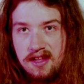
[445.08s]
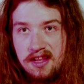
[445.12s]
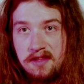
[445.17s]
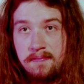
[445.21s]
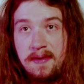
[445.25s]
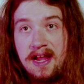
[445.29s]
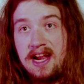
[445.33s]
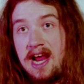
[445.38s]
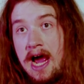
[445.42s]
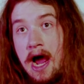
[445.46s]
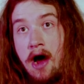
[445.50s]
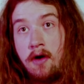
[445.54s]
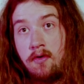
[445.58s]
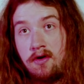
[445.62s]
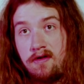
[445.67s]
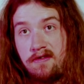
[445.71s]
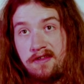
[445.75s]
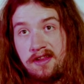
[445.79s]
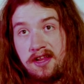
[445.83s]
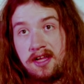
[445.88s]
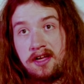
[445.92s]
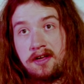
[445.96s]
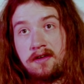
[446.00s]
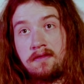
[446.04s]
spend
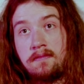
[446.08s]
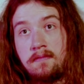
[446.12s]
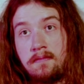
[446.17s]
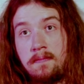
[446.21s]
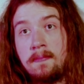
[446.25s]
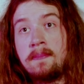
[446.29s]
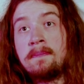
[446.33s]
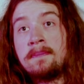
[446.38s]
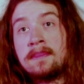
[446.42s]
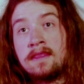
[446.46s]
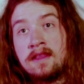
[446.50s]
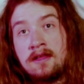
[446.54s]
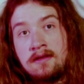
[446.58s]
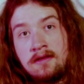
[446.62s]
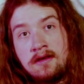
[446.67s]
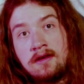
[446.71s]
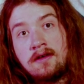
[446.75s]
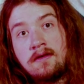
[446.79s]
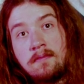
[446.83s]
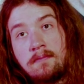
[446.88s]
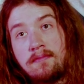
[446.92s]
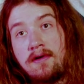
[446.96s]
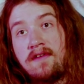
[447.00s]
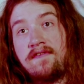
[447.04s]
hours like
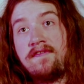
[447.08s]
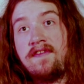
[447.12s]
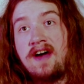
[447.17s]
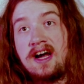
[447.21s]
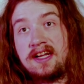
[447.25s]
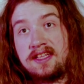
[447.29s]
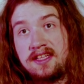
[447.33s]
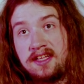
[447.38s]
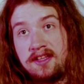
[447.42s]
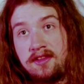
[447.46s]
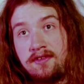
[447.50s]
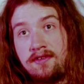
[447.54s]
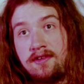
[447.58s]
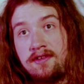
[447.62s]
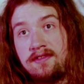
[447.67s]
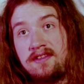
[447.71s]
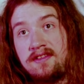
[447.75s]
perfecting the